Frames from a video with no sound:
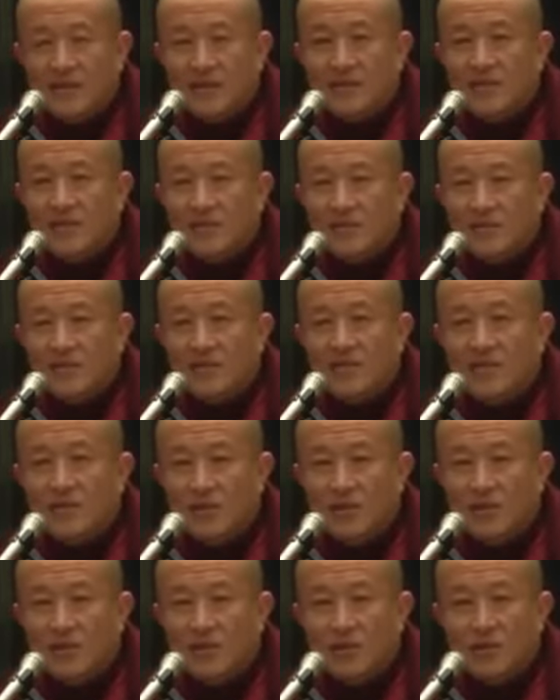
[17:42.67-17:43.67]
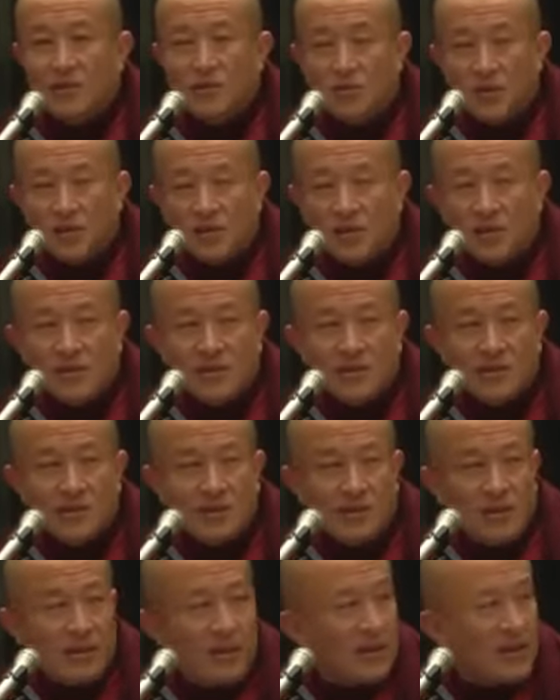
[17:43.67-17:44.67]
That's what the sutras
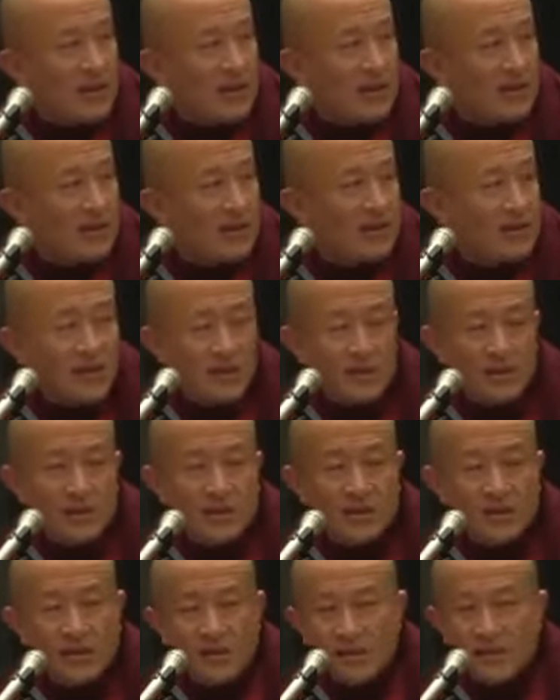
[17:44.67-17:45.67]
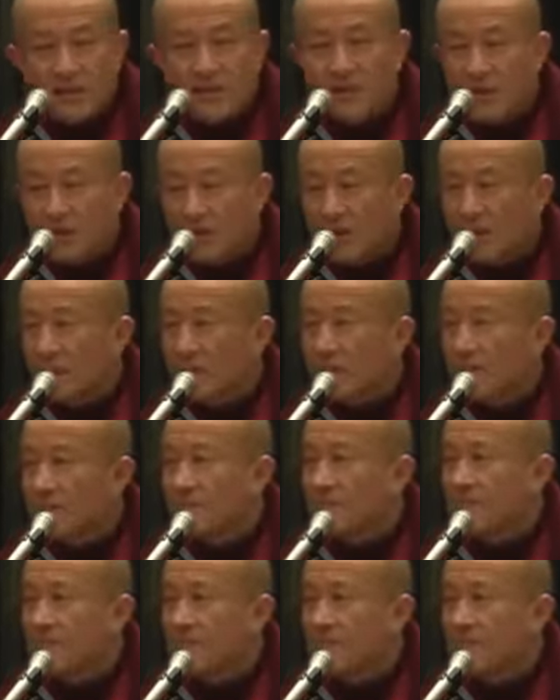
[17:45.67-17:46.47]
say and the shastras say.